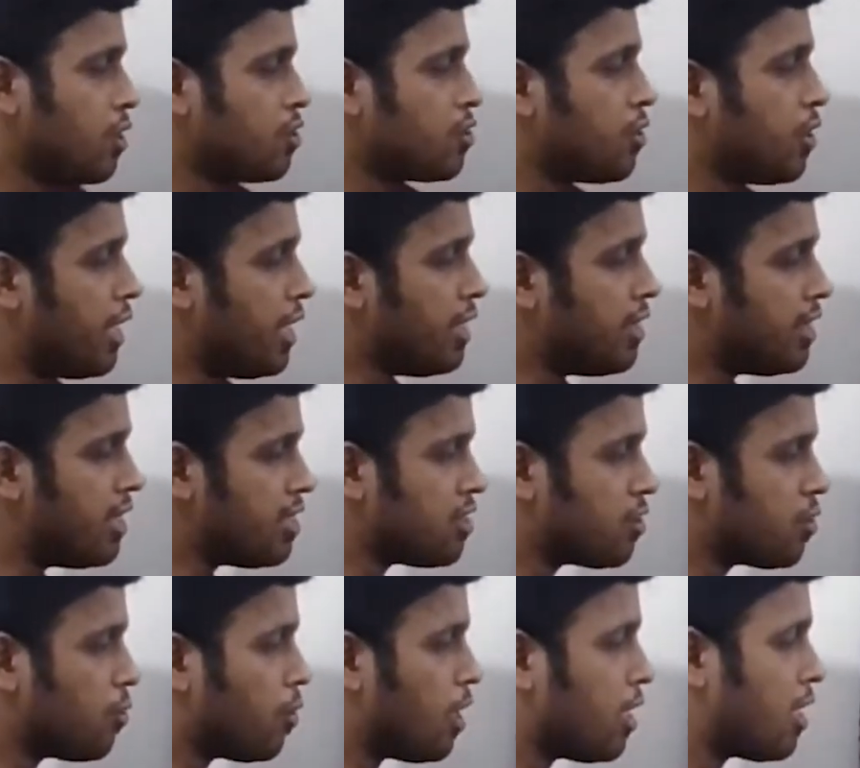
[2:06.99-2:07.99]
So in
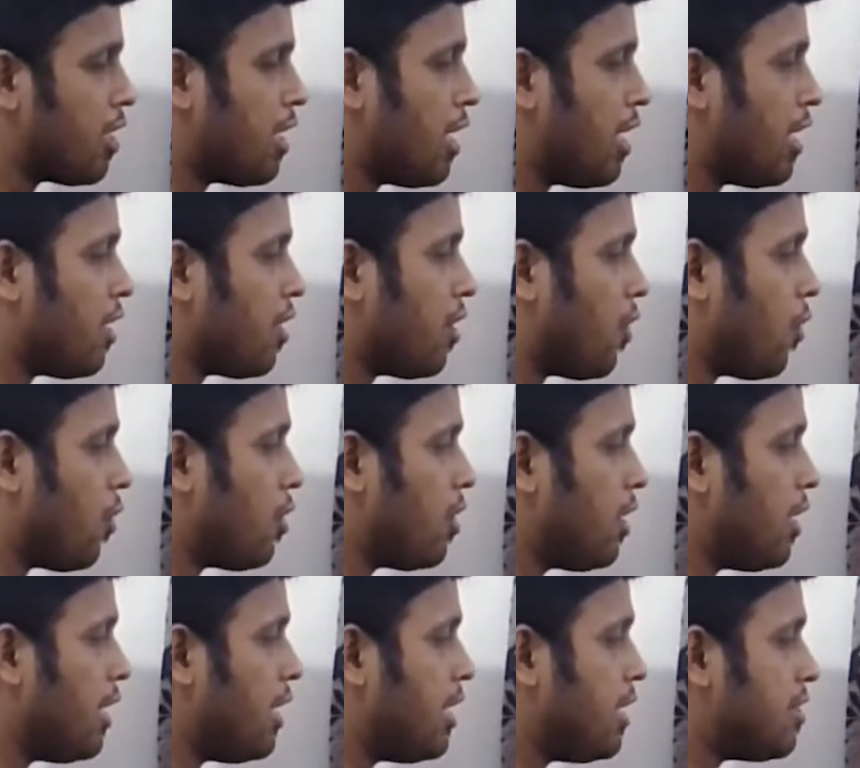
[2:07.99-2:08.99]
this quadrant,
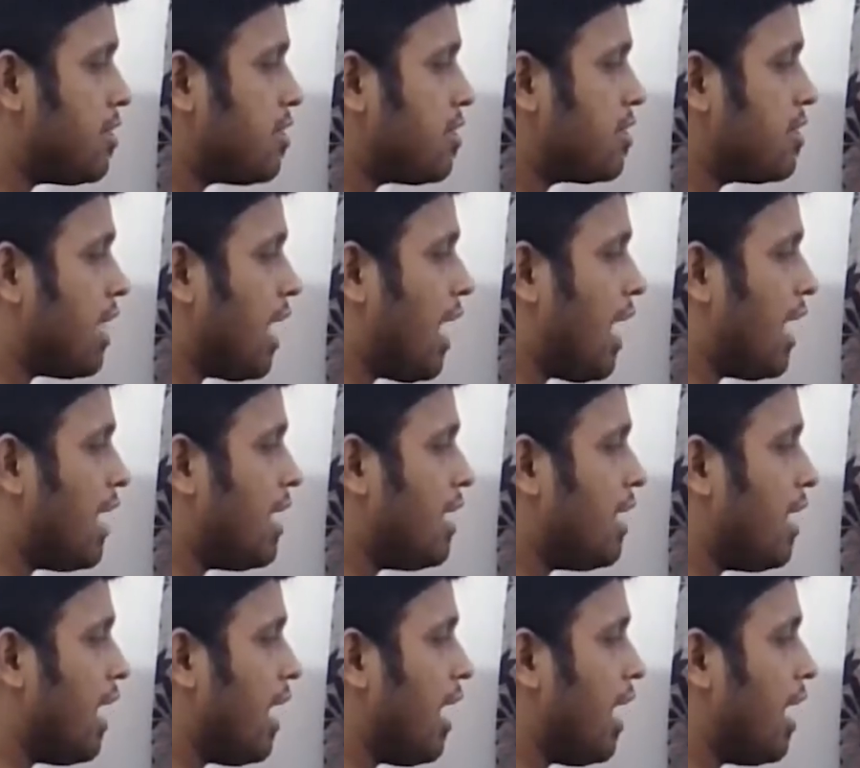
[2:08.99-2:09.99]
only
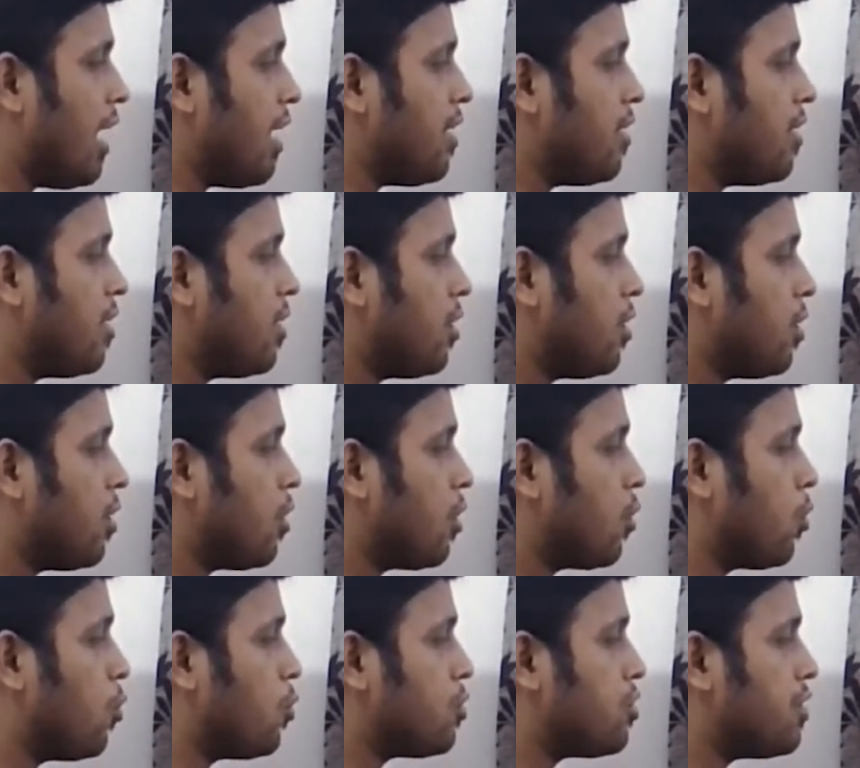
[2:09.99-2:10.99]
sine and
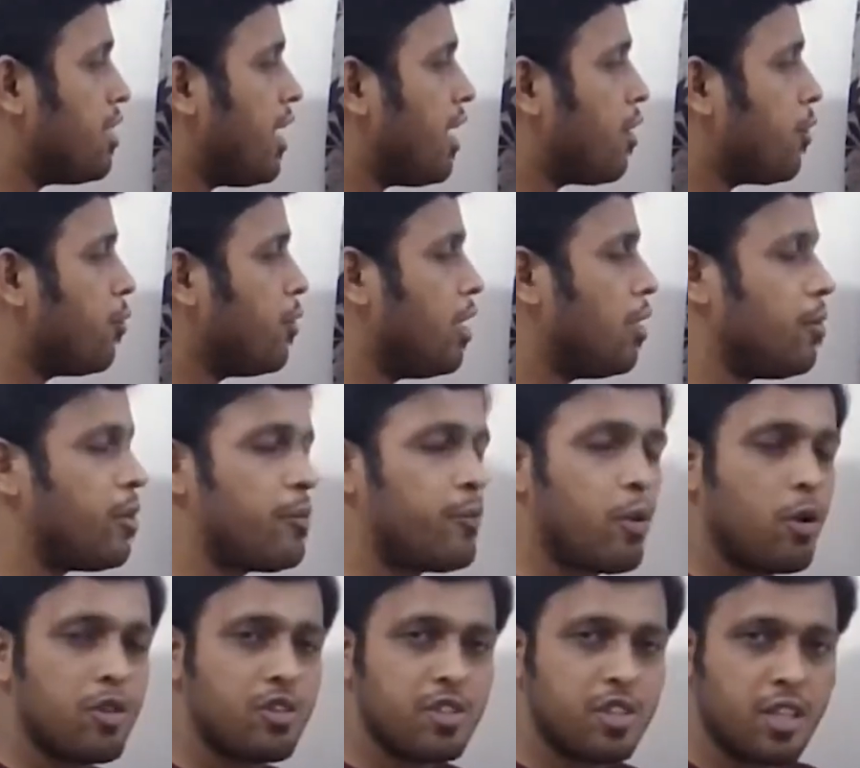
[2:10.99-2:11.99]
cosec will be
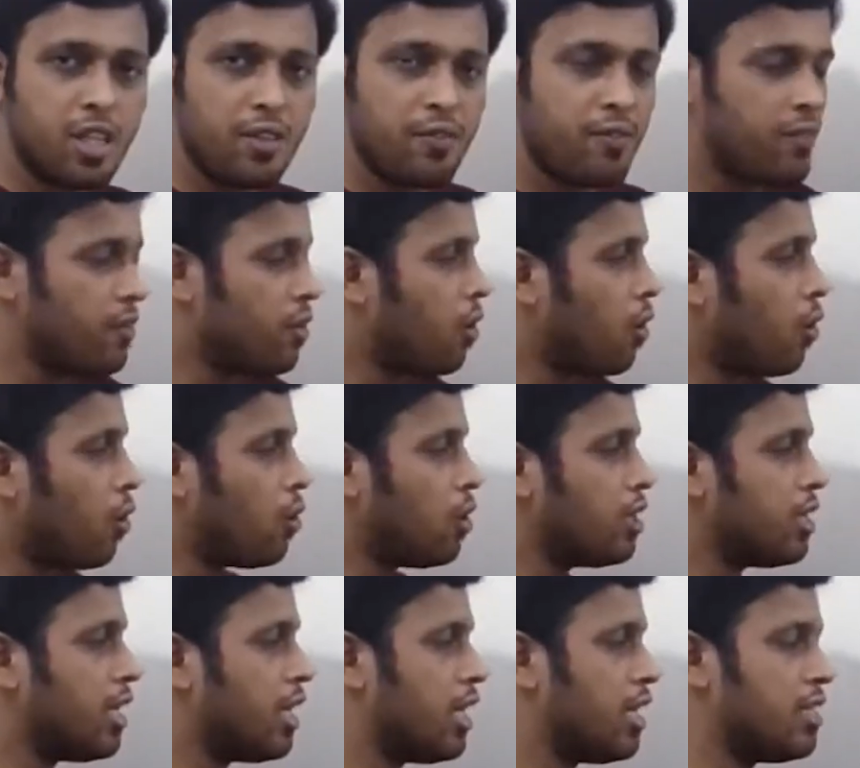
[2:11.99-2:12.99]
positive.
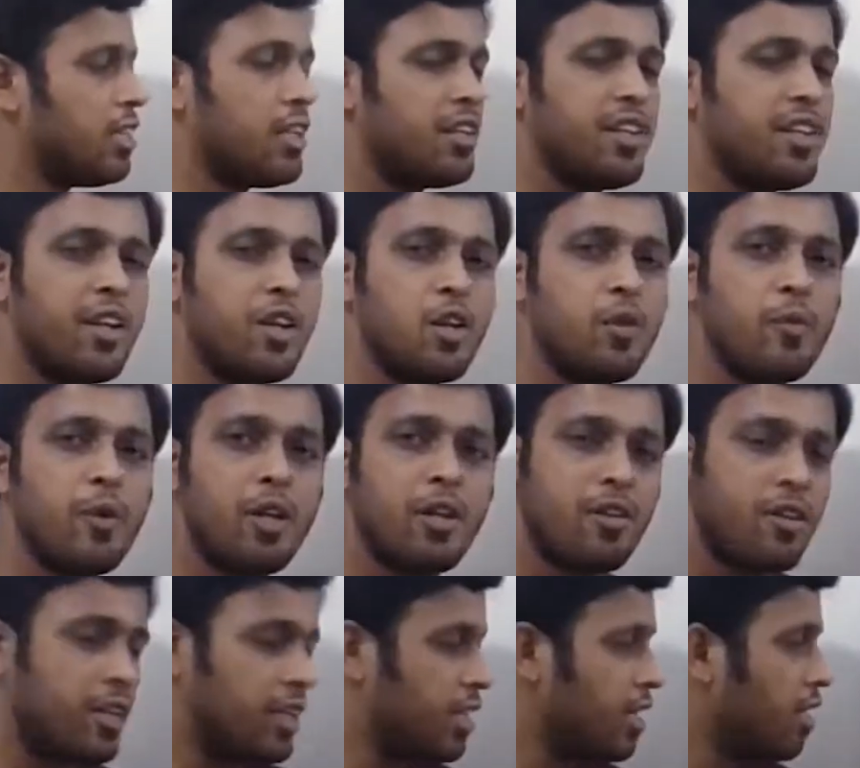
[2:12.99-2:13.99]
All the other
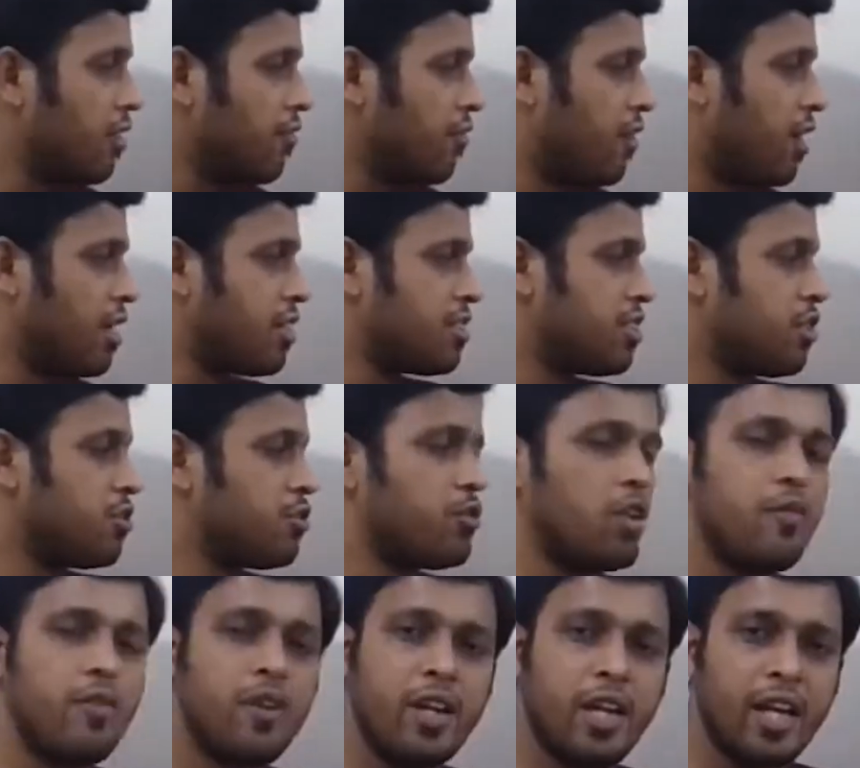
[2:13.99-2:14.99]
trigonometrical functions
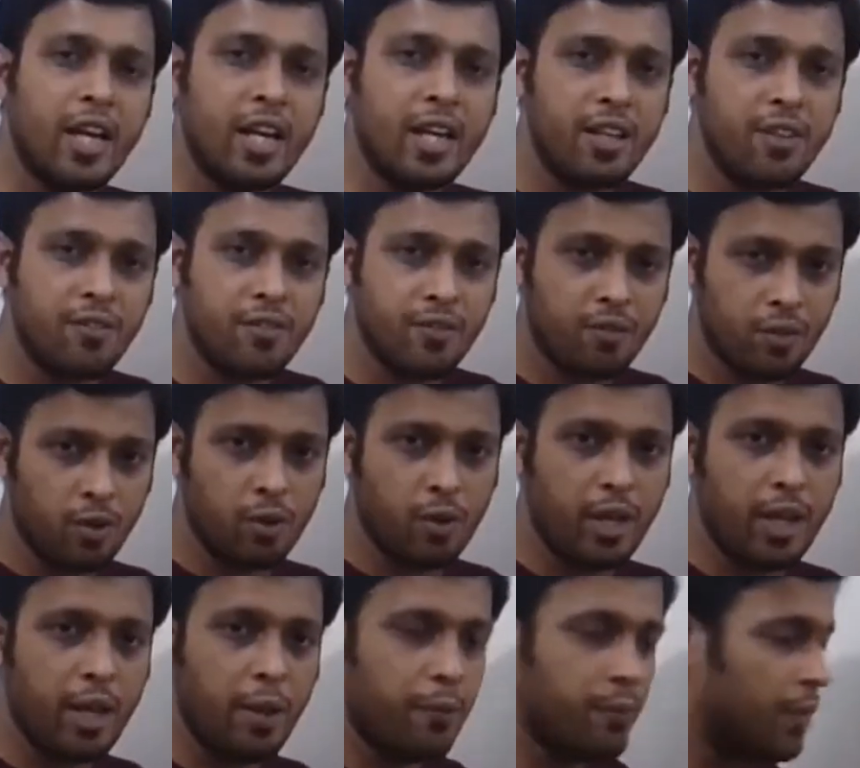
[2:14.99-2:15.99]
will be negative.
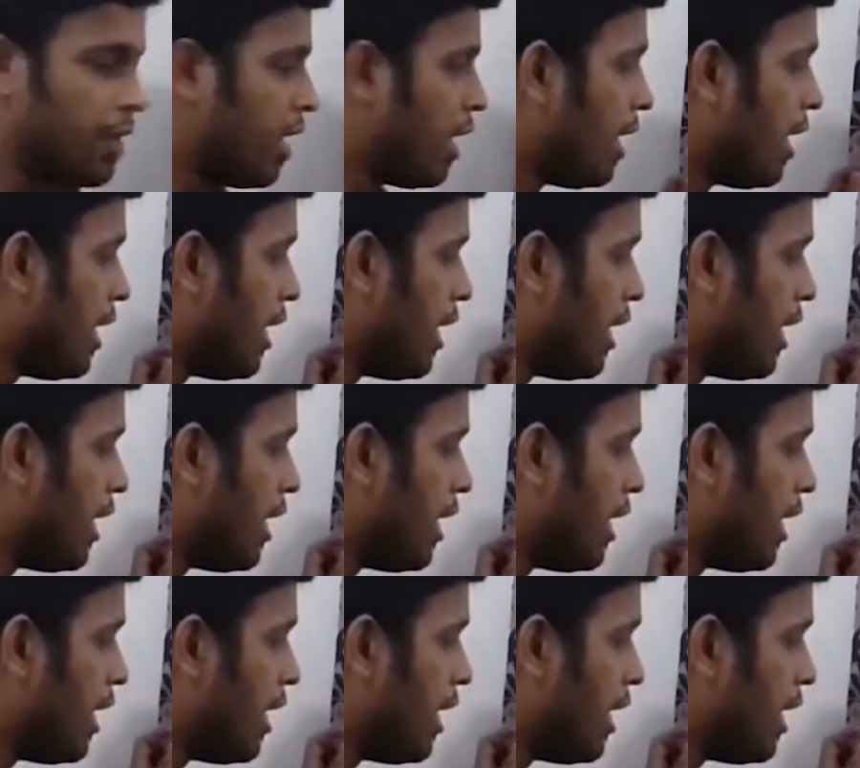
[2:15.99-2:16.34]
Okay.